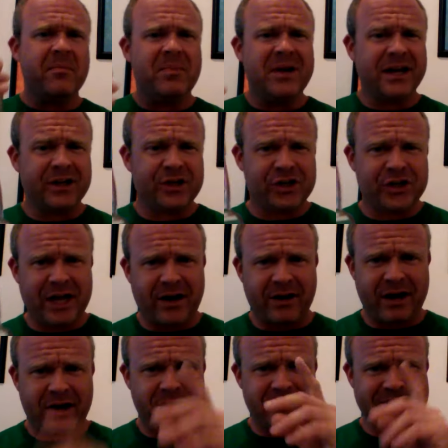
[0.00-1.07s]
Big
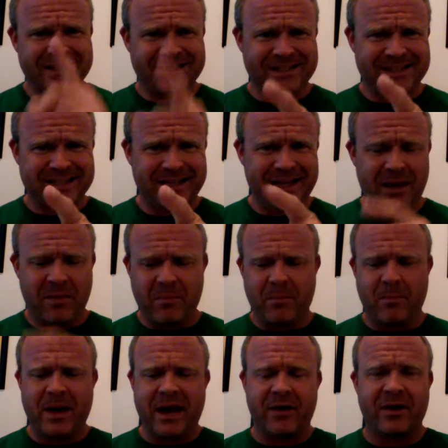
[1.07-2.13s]
shout out to
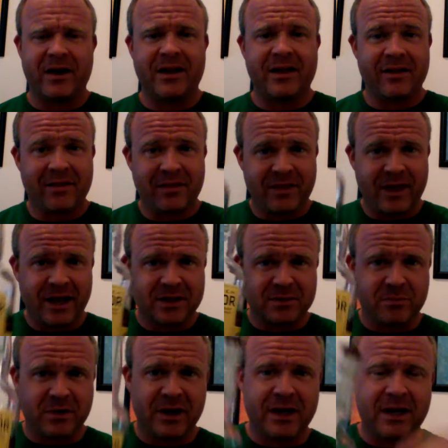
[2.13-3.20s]
Skip Berry. Thanks,
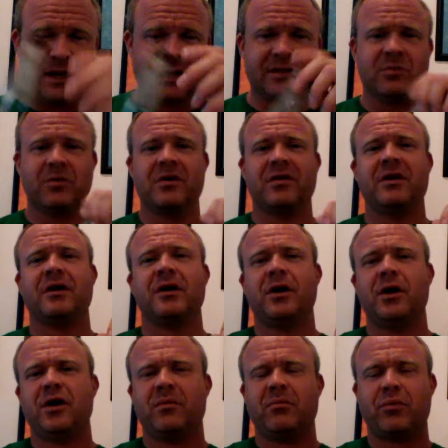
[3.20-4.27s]
buddy. He's the one that
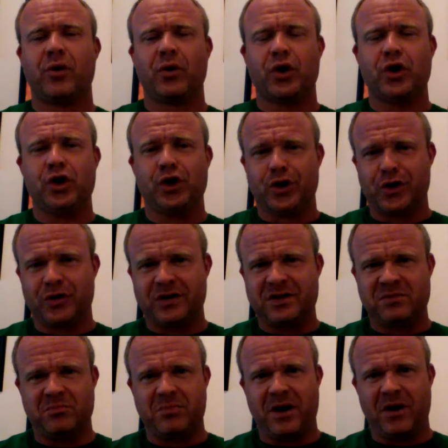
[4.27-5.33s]
procured
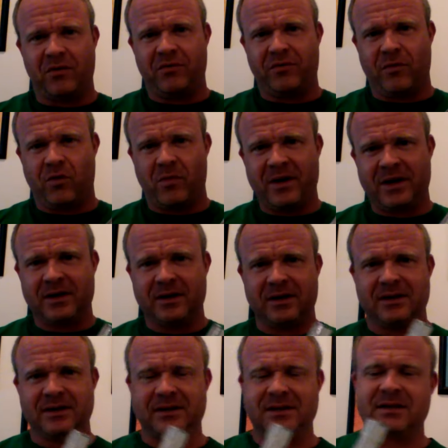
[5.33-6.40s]
this bottle for me
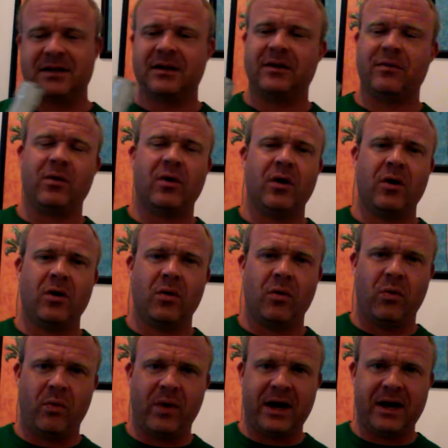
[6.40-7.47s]
and sent it
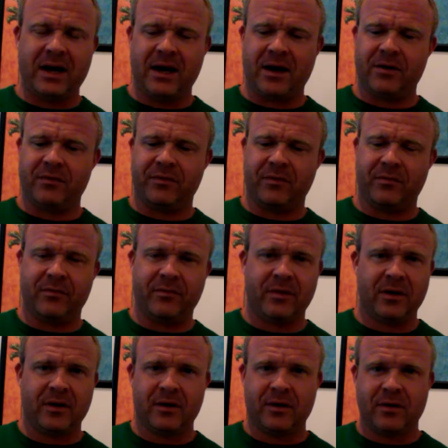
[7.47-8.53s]
way down from
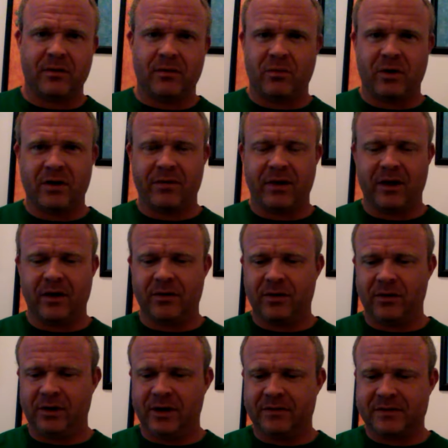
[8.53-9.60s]
wherever the hell
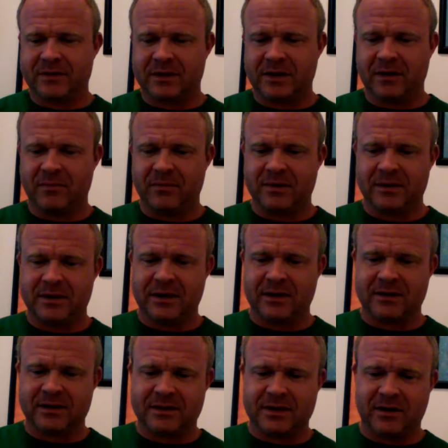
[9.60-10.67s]
you live, Skip,
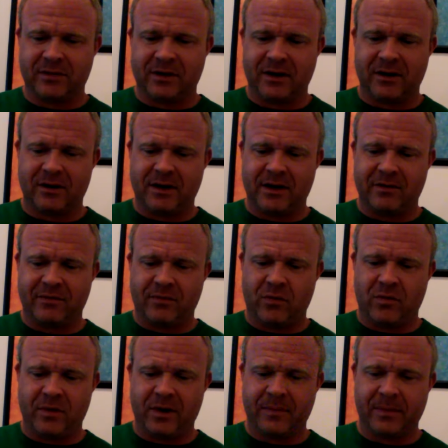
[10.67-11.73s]
down to South Carolina
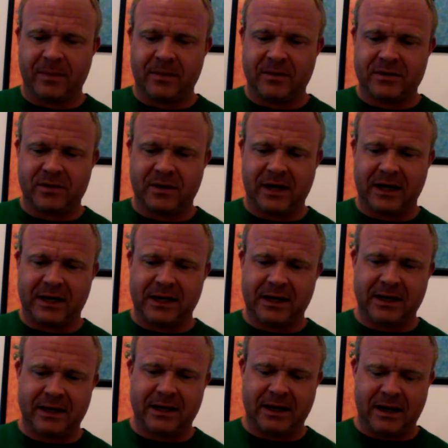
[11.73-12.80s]
for me so I could
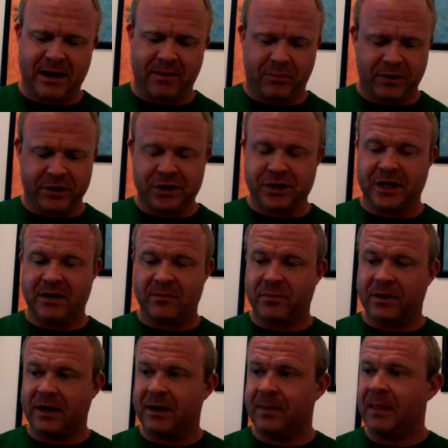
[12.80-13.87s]
get it. I appreciate it,
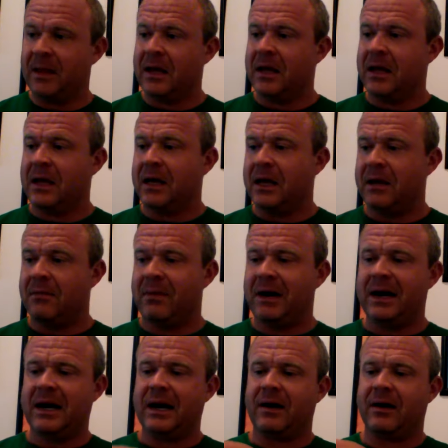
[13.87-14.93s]
buddy. In
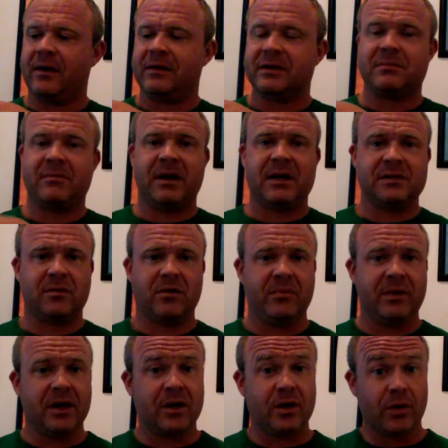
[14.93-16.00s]
my area, this might as well
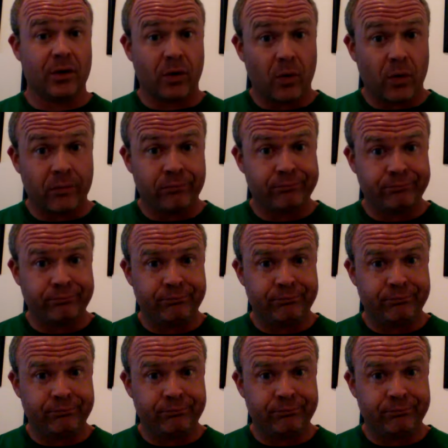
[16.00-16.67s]
be a unicorn.